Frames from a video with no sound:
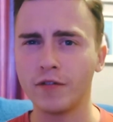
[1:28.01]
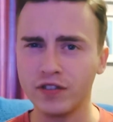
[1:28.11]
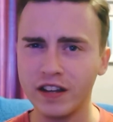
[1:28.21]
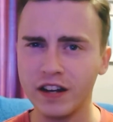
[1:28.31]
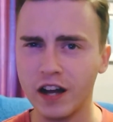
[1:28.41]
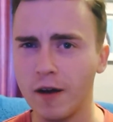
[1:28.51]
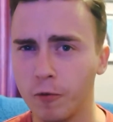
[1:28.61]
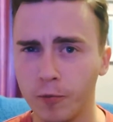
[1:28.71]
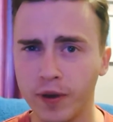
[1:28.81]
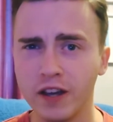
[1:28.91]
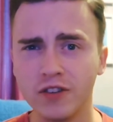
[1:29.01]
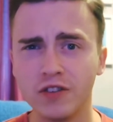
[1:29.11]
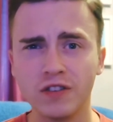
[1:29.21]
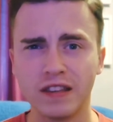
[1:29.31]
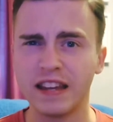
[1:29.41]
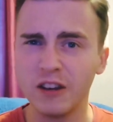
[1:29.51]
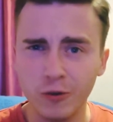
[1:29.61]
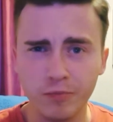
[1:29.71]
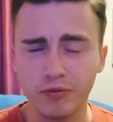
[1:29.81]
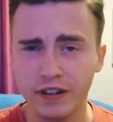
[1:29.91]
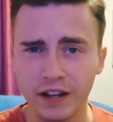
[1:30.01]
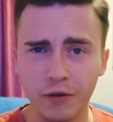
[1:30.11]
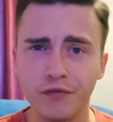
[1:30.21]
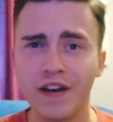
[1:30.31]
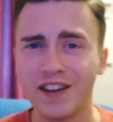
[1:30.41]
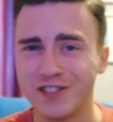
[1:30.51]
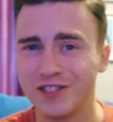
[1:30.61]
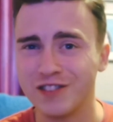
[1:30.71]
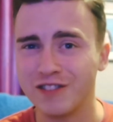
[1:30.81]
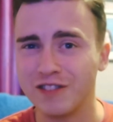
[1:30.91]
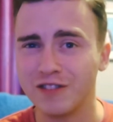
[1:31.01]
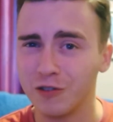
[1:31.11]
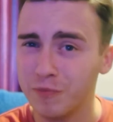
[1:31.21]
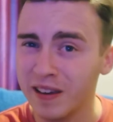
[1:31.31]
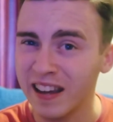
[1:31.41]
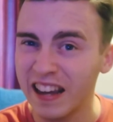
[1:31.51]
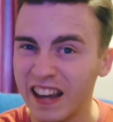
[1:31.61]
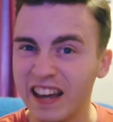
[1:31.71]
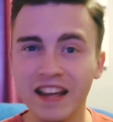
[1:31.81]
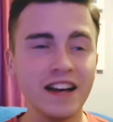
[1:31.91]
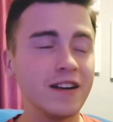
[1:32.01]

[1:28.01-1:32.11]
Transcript: I've seen a couple pictures and they look pretty old fashioned to me,